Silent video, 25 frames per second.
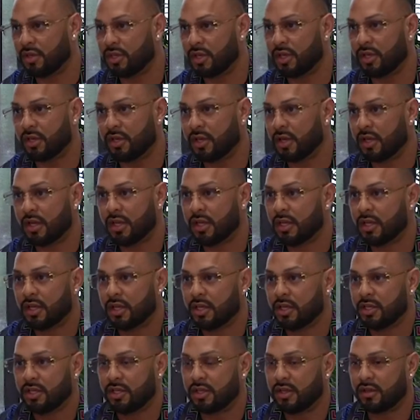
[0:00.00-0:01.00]
She
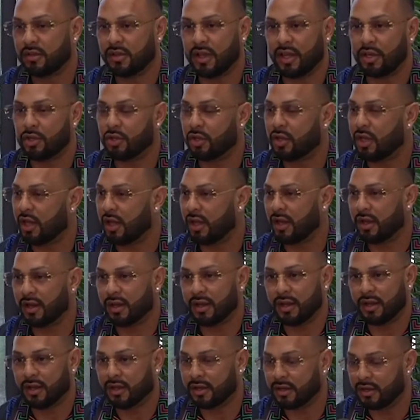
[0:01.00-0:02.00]
she's
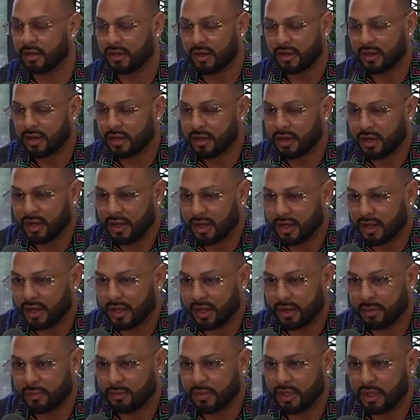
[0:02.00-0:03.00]
educated and
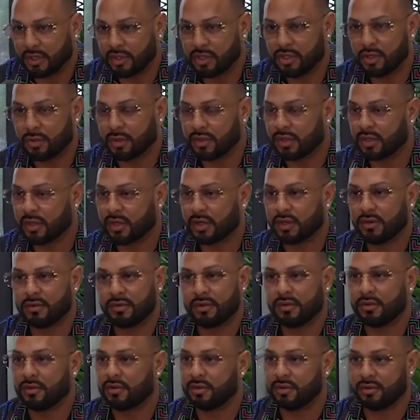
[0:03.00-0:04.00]
um, you know she went to
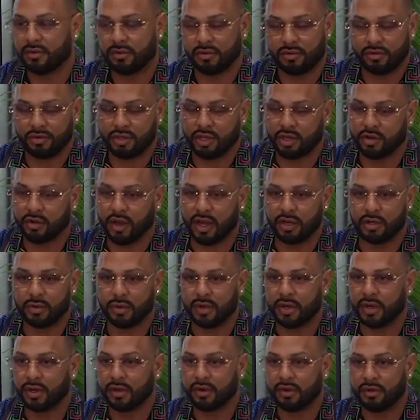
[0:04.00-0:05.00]
she
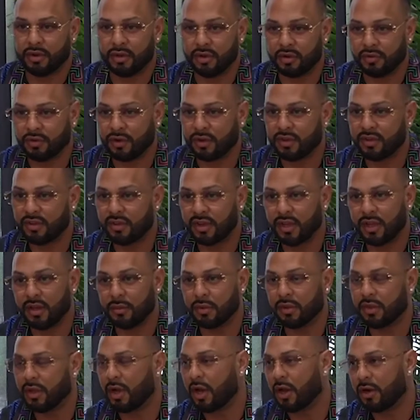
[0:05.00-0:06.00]
graduated university
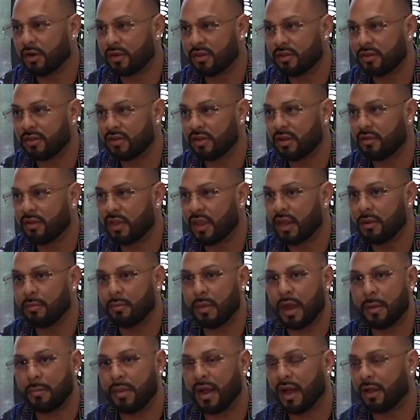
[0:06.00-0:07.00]
with honors and stuff like that.
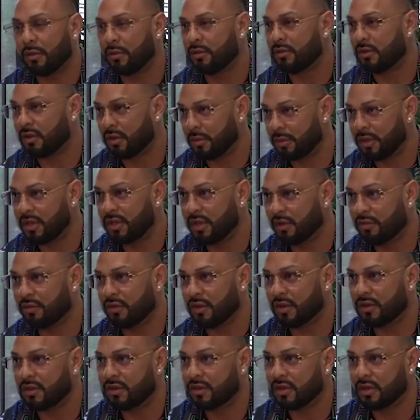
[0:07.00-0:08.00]
My path was a little bit
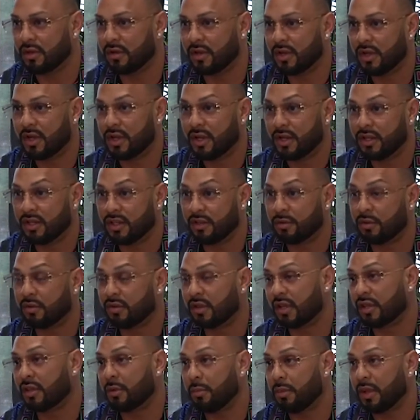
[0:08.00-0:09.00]
different, so this was
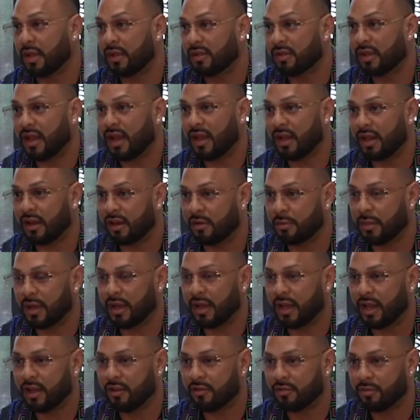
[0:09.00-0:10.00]
like the biggest highlight of my
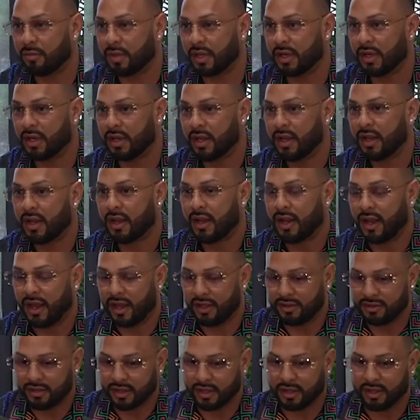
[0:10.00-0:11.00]
life. But
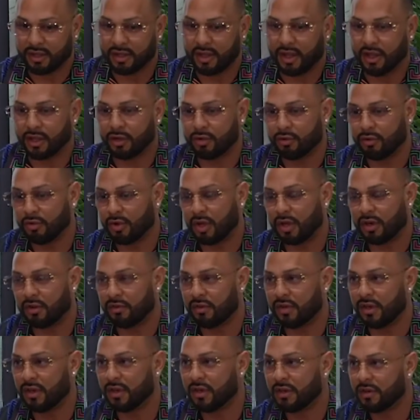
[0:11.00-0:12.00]
as I, I grew out
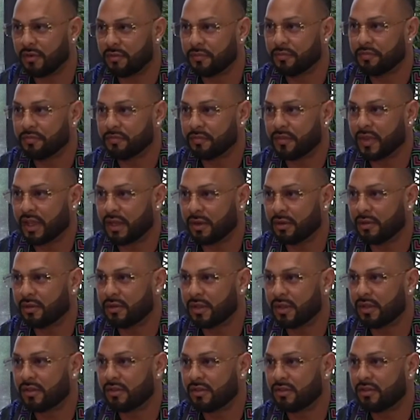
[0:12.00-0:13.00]
of it, you know,
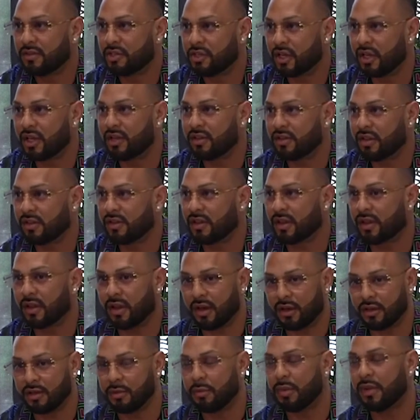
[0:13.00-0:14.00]
things changed as I got
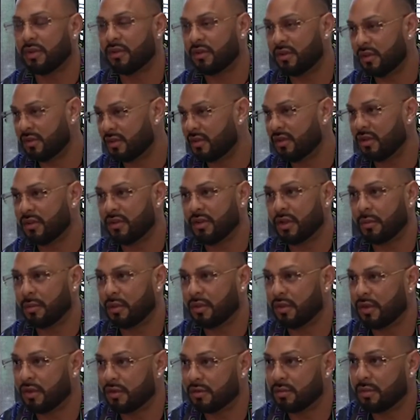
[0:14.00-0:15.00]
into business and these type
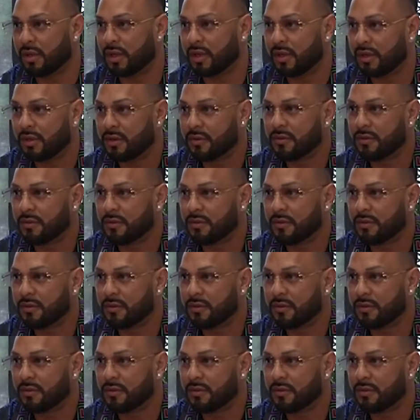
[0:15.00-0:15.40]
of things. But